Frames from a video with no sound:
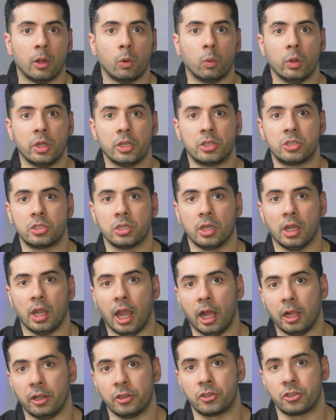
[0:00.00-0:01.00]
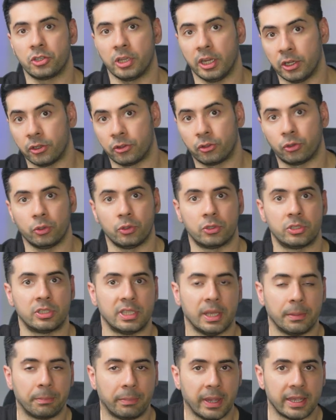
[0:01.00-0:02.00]
which I'll share through
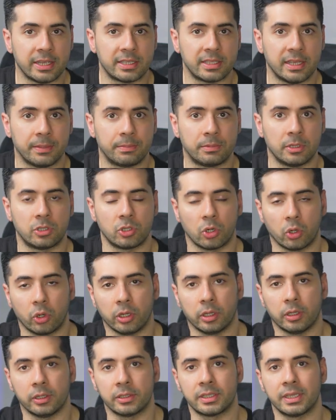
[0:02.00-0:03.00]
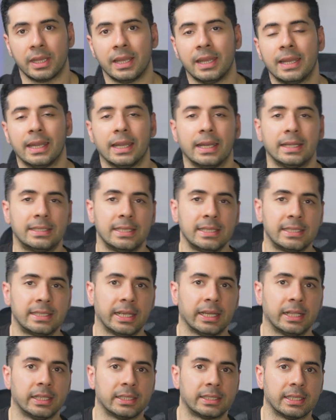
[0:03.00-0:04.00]
step-by-step tutorials,
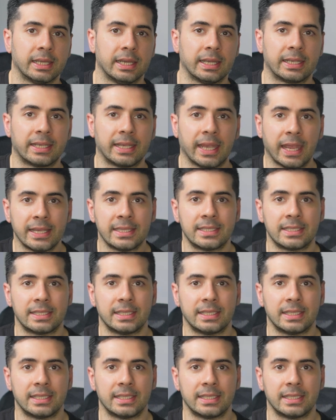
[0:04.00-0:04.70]
detailed case